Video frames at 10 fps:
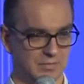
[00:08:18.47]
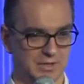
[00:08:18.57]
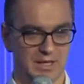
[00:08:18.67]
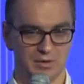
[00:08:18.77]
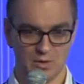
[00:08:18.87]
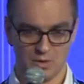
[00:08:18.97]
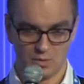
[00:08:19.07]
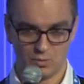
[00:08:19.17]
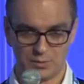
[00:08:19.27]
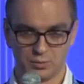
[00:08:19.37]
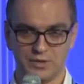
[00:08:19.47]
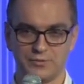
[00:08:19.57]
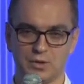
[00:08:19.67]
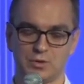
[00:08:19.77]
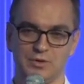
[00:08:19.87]
Okay? what we
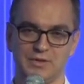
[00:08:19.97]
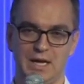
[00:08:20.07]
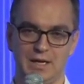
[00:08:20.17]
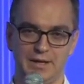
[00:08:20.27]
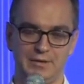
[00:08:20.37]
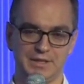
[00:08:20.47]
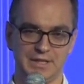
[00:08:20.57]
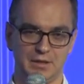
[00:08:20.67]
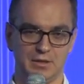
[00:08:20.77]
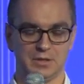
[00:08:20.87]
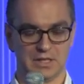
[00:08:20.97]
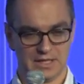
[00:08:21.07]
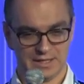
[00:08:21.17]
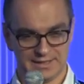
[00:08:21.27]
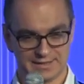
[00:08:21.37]
focus our R&D on
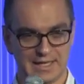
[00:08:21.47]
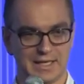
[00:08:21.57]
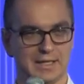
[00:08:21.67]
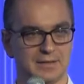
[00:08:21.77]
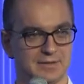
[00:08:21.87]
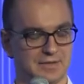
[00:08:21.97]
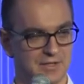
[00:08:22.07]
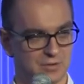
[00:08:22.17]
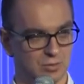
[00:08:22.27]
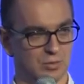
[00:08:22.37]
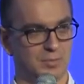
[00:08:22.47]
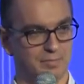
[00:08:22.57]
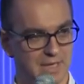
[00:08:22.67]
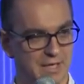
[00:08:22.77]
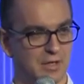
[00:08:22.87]
is getting this tool
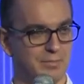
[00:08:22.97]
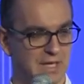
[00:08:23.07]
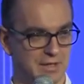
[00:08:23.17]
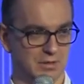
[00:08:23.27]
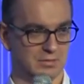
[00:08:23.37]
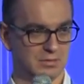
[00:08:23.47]
better and better